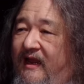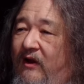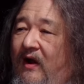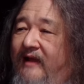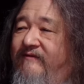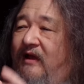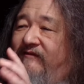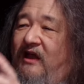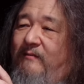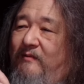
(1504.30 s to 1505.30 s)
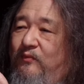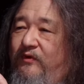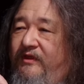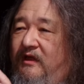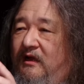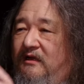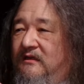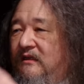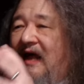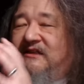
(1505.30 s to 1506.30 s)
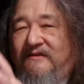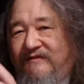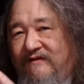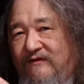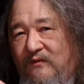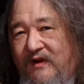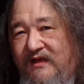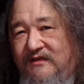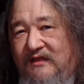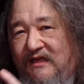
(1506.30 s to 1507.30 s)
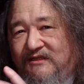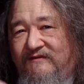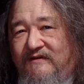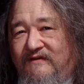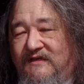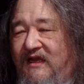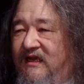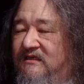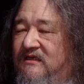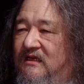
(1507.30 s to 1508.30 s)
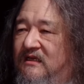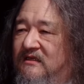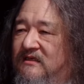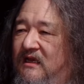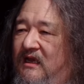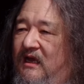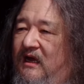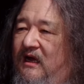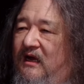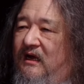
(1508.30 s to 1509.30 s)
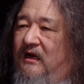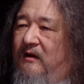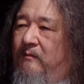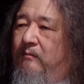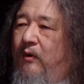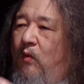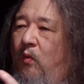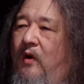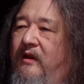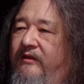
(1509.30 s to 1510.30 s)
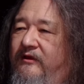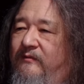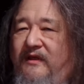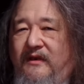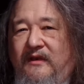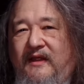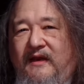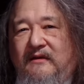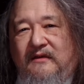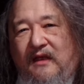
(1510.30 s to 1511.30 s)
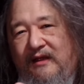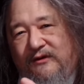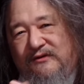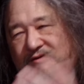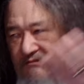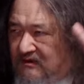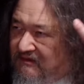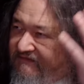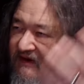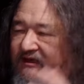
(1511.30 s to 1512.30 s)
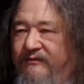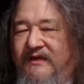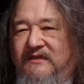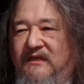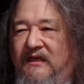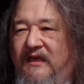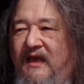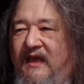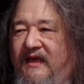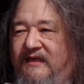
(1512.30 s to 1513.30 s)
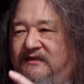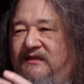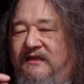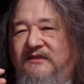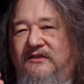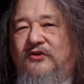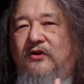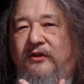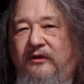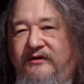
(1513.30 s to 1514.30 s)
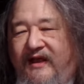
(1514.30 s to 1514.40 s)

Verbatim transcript: Now, I, have come up with uh, uh, lots of different ways, lots of different takes on this. Uh, uh but one of them that, that I used eh, fairly recently is this circular